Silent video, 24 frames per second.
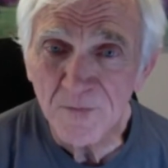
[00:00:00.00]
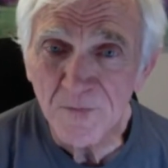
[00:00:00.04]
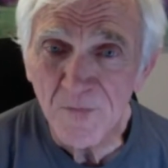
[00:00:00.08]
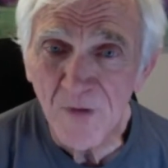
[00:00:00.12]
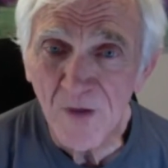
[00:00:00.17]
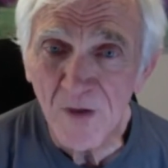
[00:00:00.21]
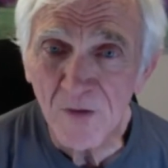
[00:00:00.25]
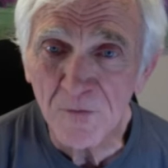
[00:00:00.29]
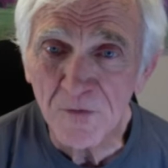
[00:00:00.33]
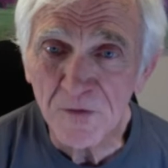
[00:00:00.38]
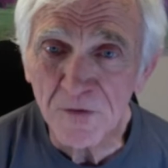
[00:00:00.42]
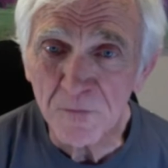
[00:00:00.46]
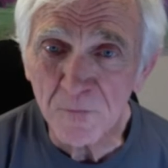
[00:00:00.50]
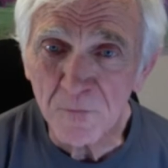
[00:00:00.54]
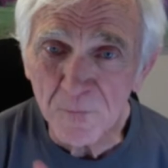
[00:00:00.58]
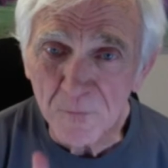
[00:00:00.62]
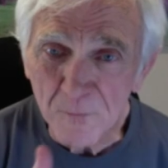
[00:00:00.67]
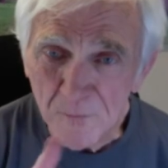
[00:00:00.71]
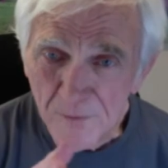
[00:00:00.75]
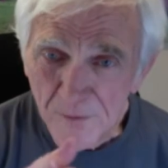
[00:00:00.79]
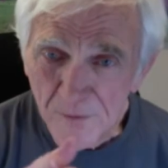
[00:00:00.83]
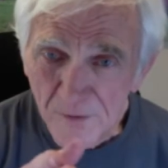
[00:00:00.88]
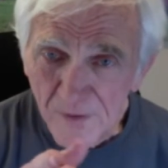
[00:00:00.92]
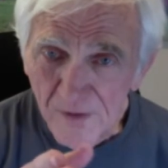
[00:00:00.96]
It was
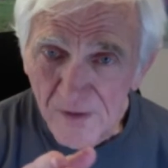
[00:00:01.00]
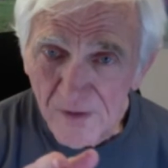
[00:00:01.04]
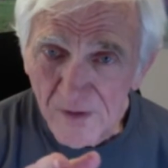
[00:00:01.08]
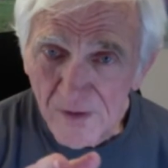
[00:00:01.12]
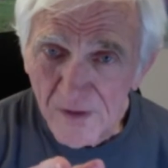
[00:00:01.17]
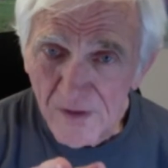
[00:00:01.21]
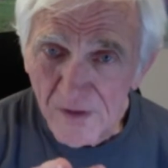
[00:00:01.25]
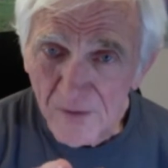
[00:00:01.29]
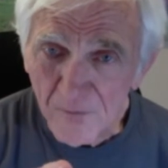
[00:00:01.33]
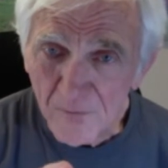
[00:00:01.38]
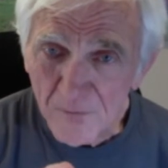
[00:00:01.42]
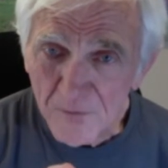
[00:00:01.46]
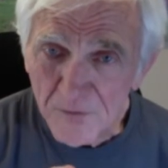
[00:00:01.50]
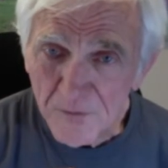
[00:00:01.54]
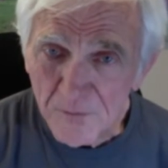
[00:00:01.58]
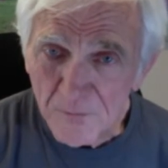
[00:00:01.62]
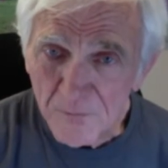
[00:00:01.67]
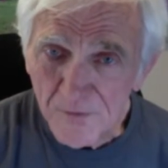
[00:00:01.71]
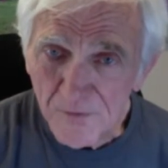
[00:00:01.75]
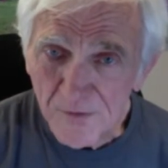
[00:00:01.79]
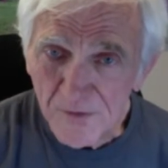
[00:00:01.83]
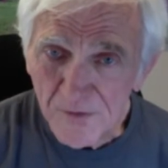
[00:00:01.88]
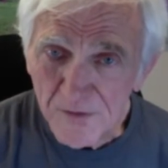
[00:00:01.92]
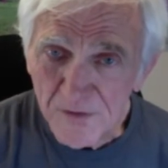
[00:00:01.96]
really, and it was
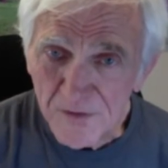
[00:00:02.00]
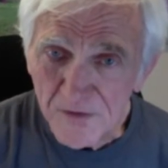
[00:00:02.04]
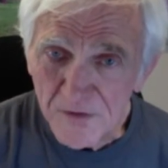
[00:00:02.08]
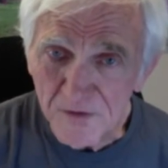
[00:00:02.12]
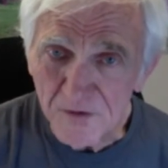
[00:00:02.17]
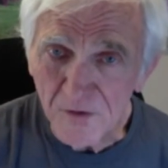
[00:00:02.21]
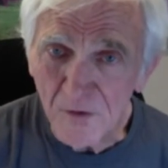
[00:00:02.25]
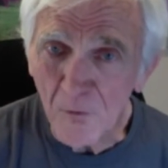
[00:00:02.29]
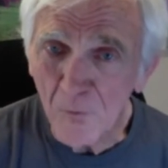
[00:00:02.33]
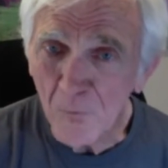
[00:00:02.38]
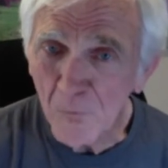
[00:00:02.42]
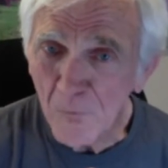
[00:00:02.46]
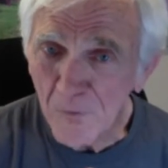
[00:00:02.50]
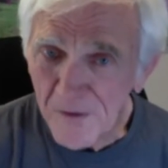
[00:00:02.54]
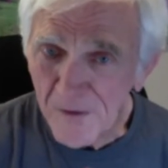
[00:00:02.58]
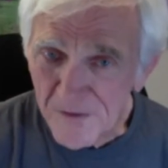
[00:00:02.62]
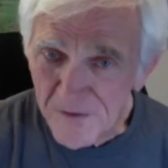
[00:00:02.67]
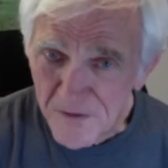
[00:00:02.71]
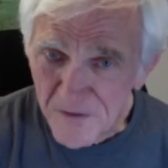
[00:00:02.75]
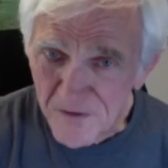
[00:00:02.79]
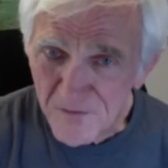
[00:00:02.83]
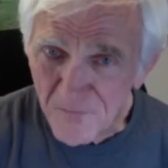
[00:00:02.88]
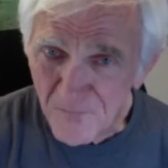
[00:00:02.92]
really slowly a,